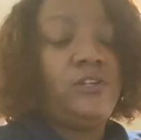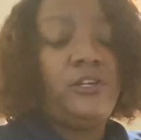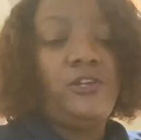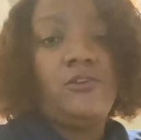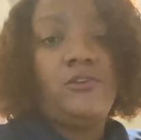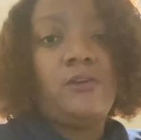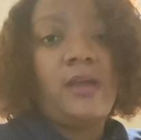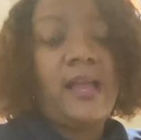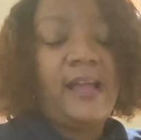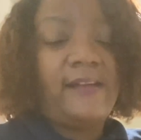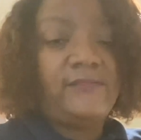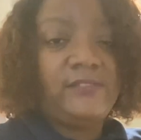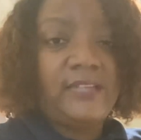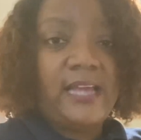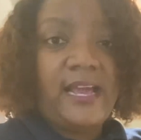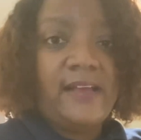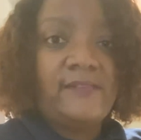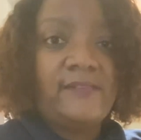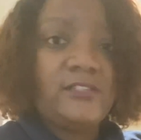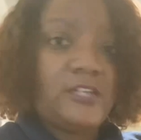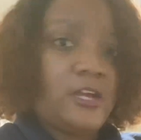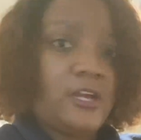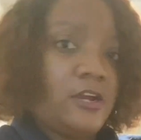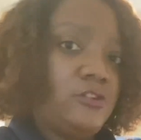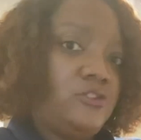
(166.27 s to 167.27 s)
you'll have to
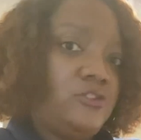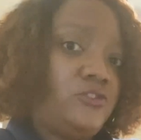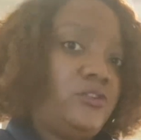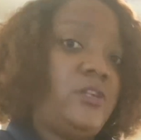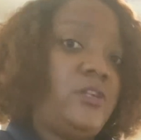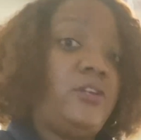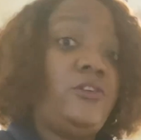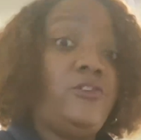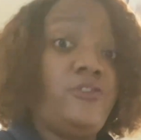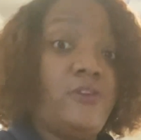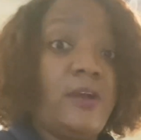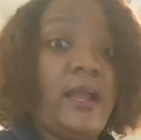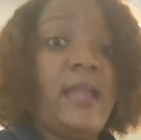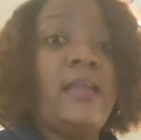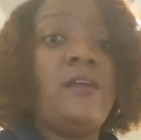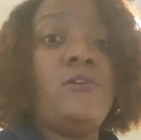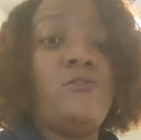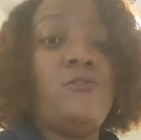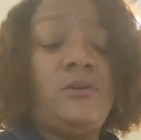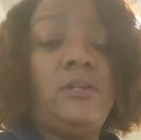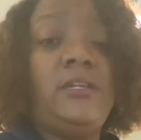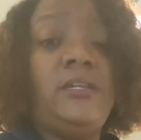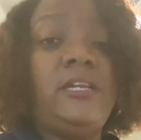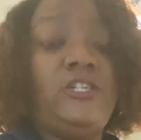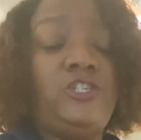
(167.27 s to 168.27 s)
have surgery. Your
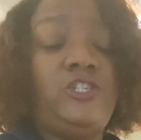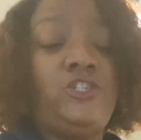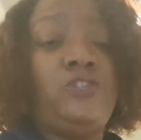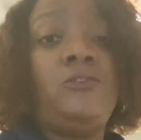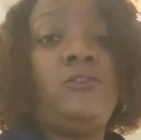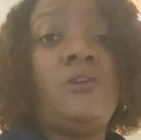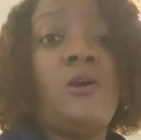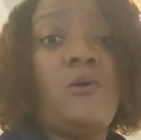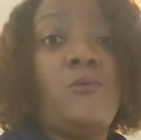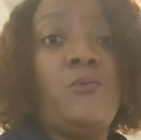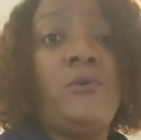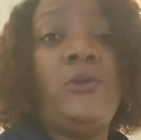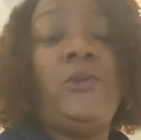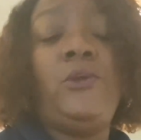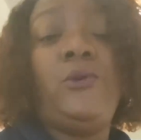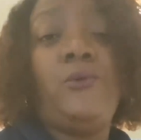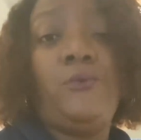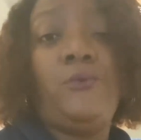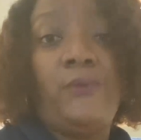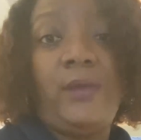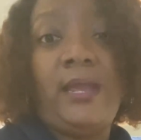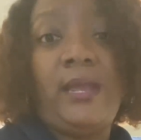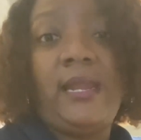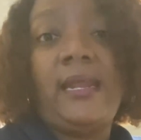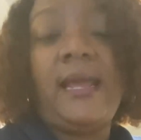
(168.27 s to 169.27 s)
ankle will let you know when you're
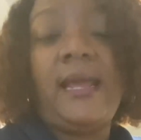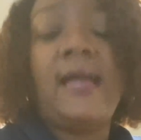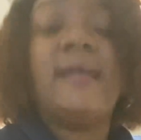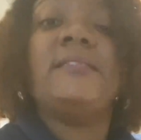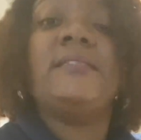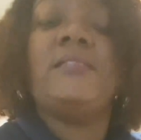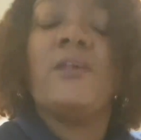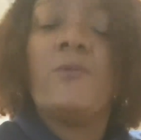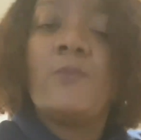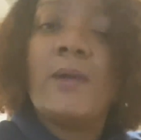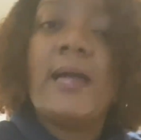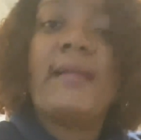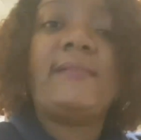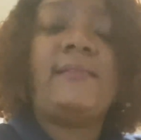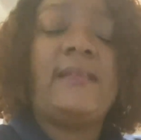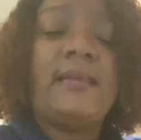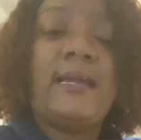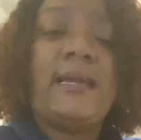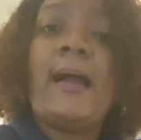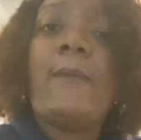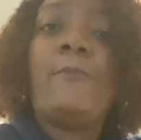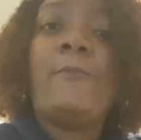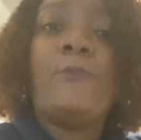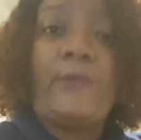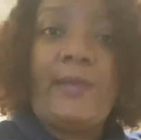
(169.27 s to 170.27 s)
ready. I said, well, I
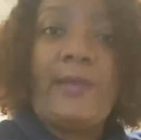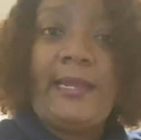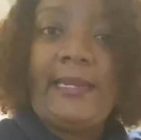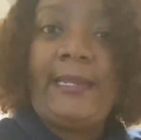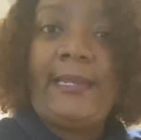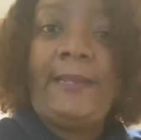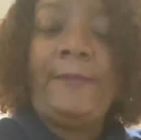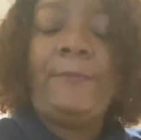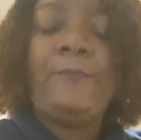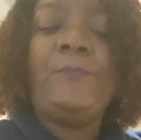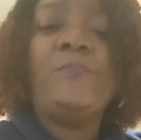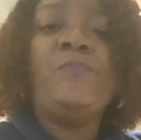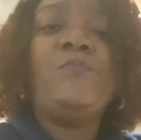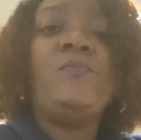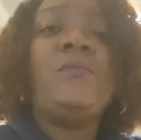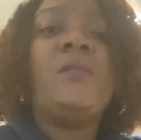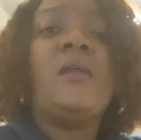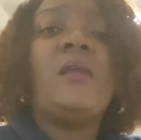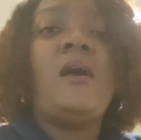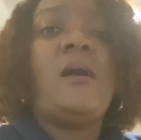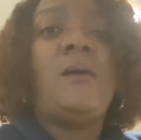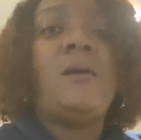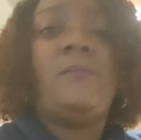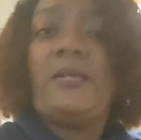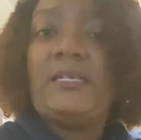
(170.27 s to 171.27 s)
think I'm ready.
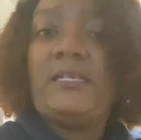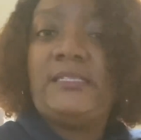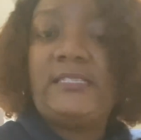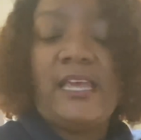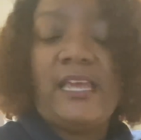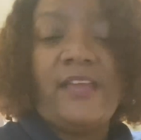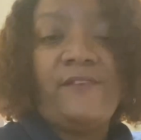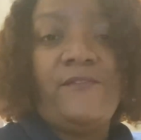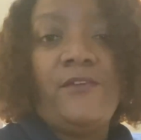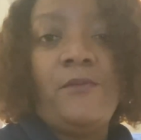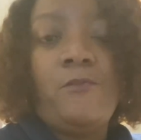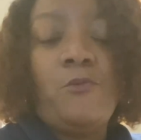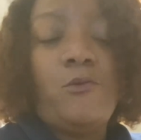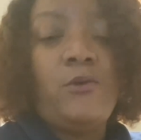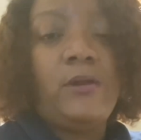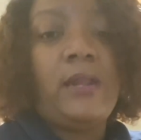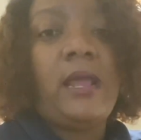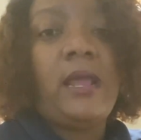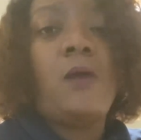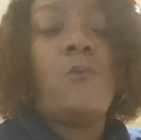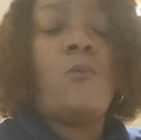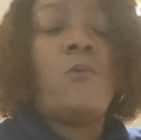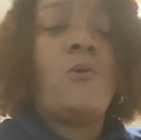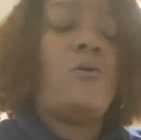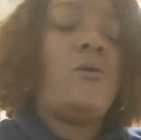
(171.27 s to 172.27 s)
Because every
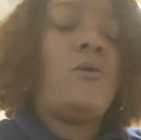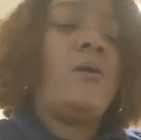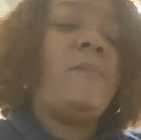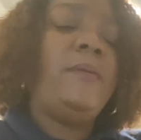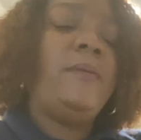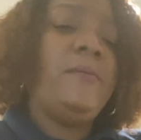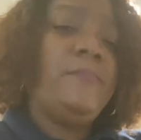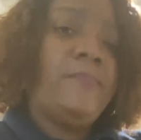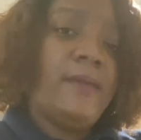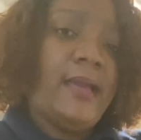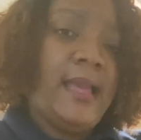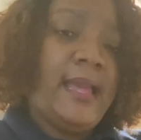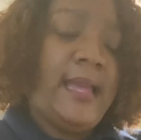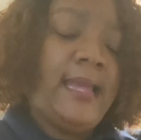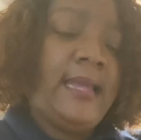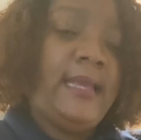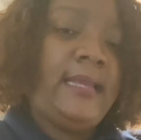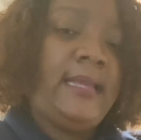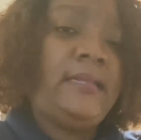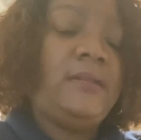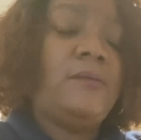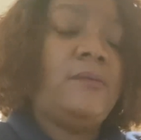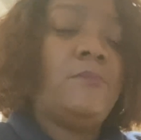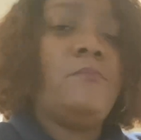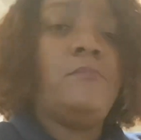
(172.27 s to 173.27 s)
morning I woke up in
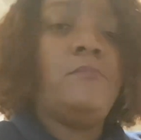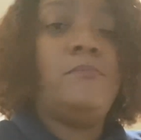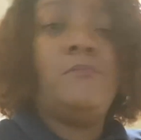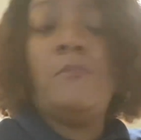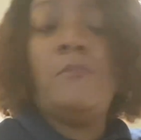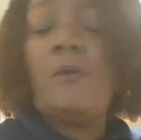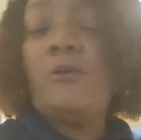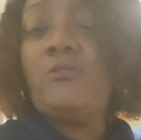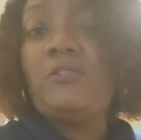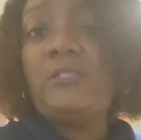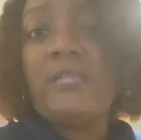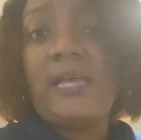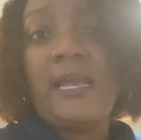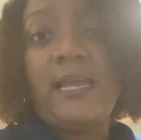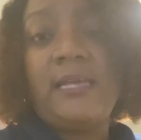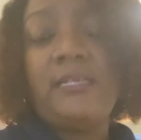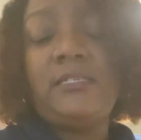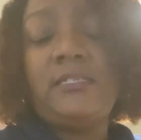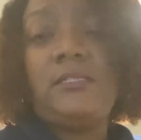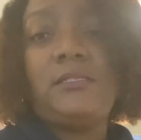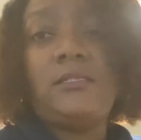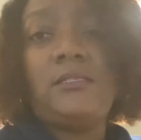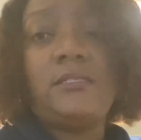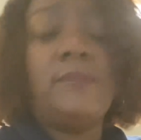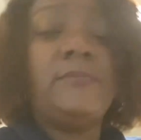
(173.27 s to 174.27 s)
pain. Most
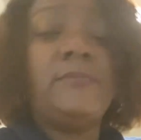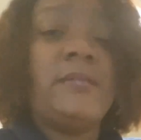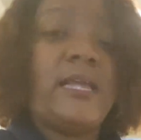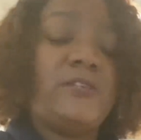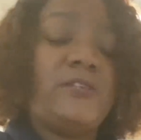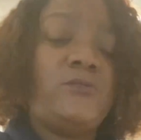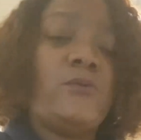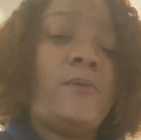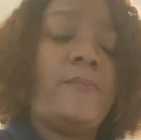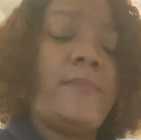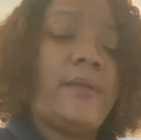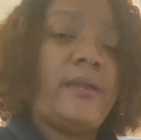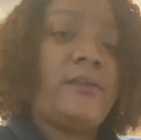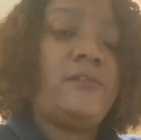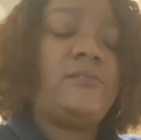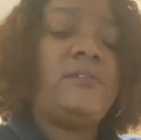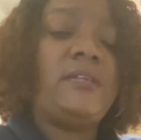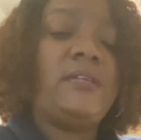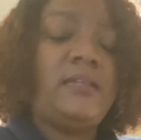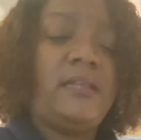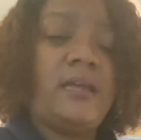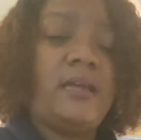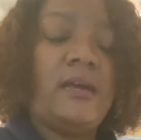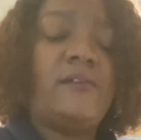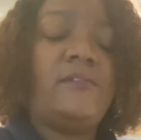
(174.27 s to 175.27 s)
days, some days were better
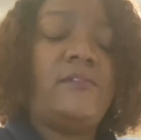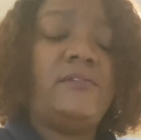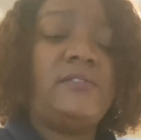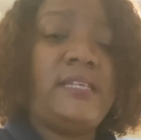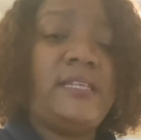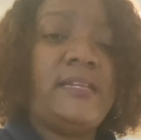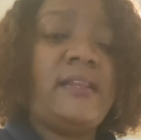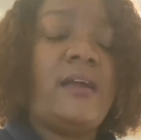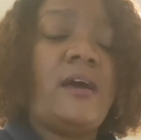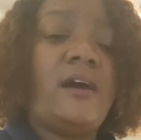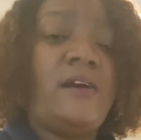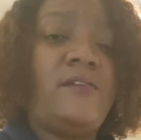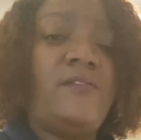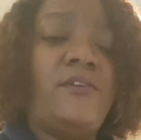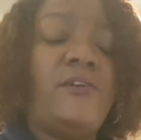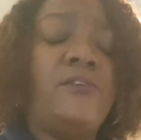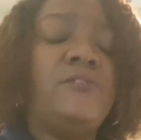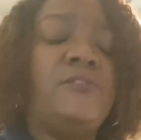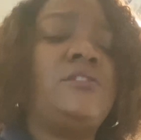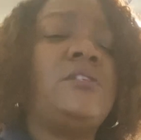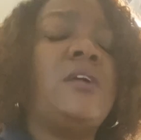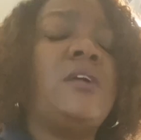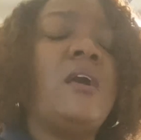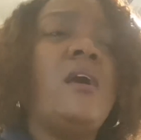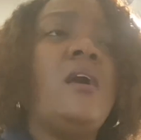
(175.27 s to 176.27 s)
than
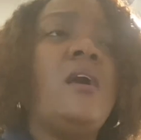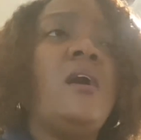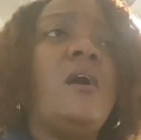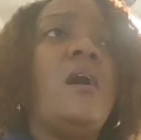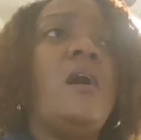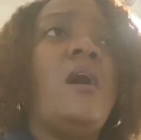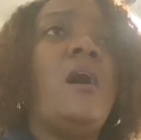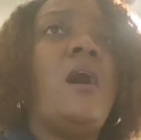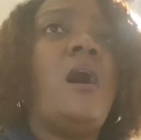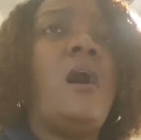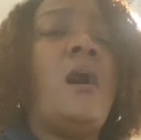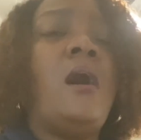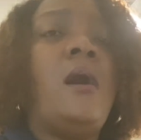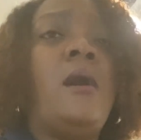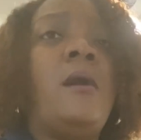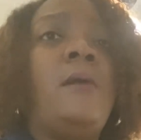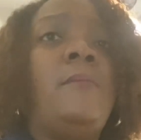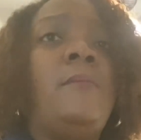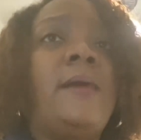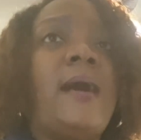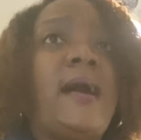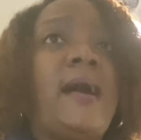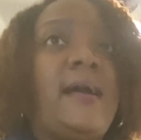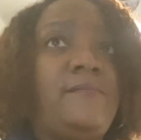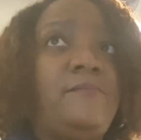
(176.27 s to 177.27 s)
others.
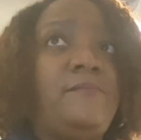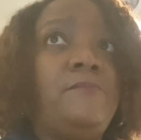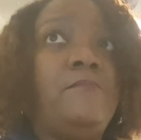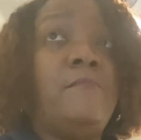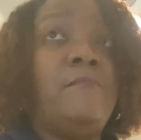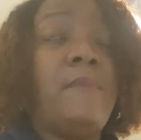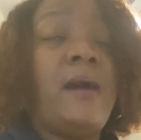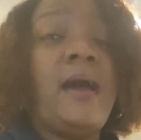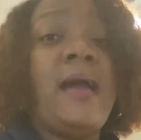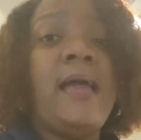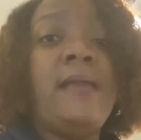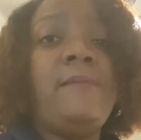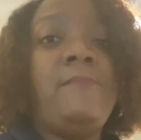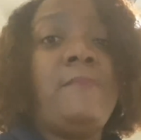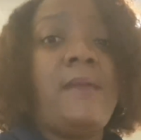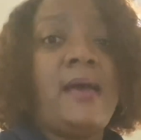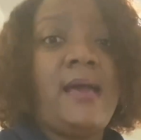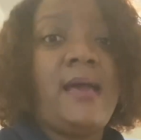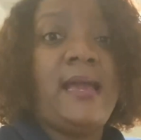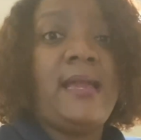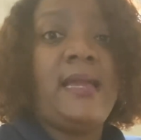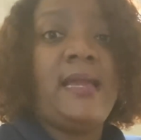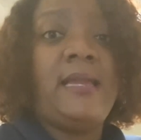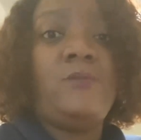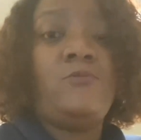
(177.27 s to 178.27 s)
My
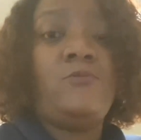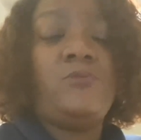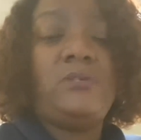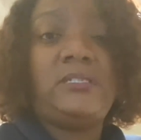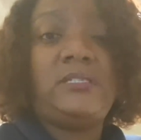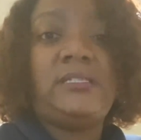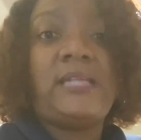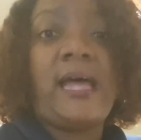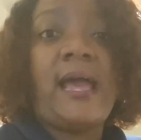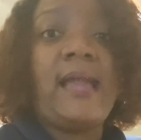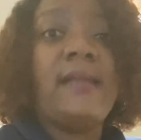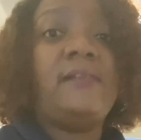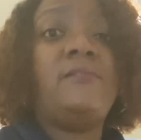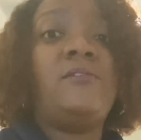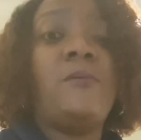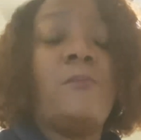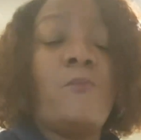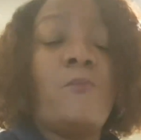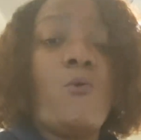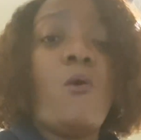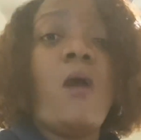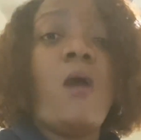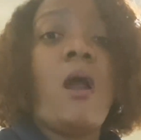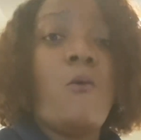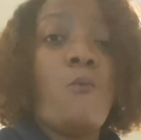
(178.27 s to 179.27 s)
mind was like, the
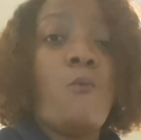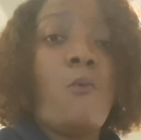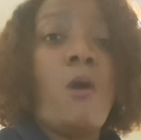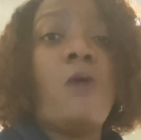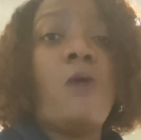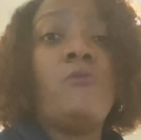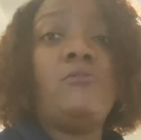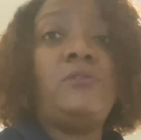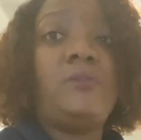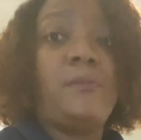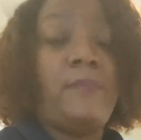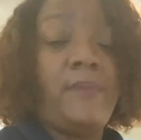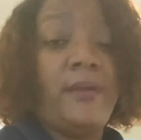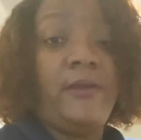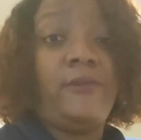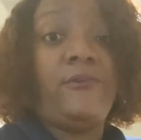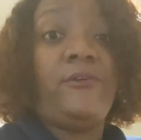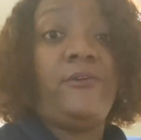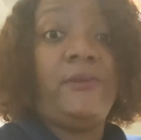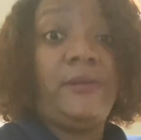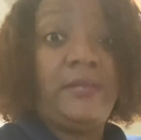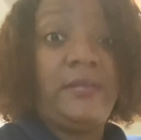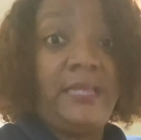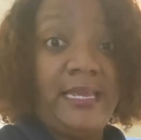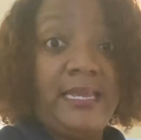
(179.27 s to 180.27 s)
more I walk, the better
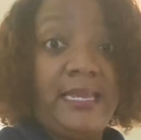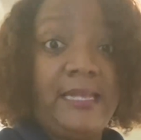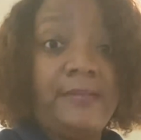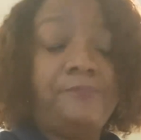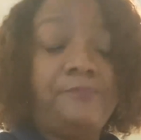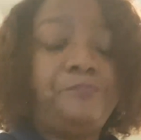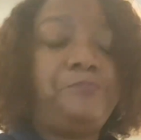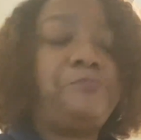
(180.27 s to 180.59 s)
it get.